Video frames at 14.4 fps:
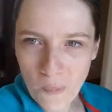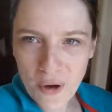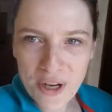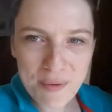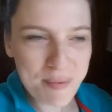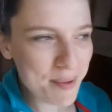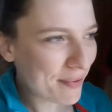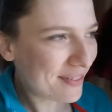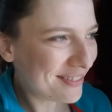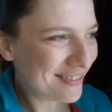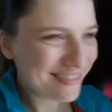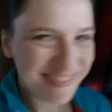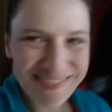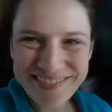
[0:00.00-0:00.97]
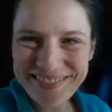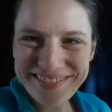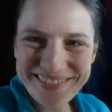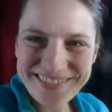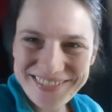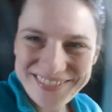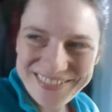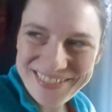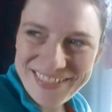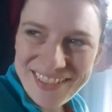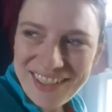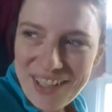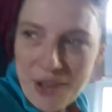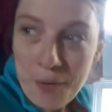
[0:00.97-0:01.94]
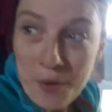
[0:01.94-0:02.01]
work people,
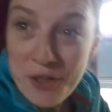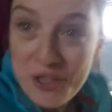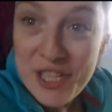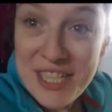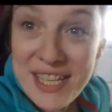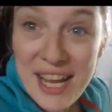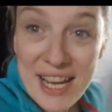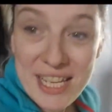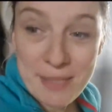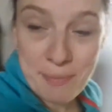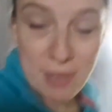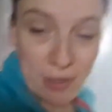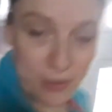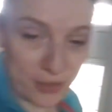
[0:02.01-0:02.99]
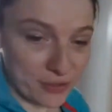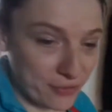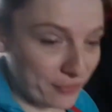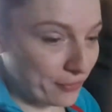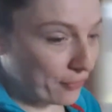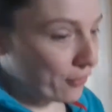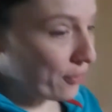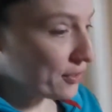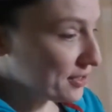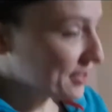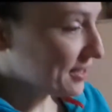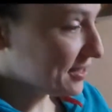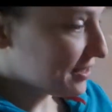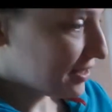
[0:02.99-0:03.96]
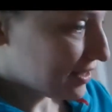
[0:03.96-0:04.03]
which is nice because for
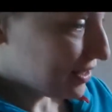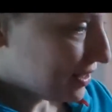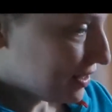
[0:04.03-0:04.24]
since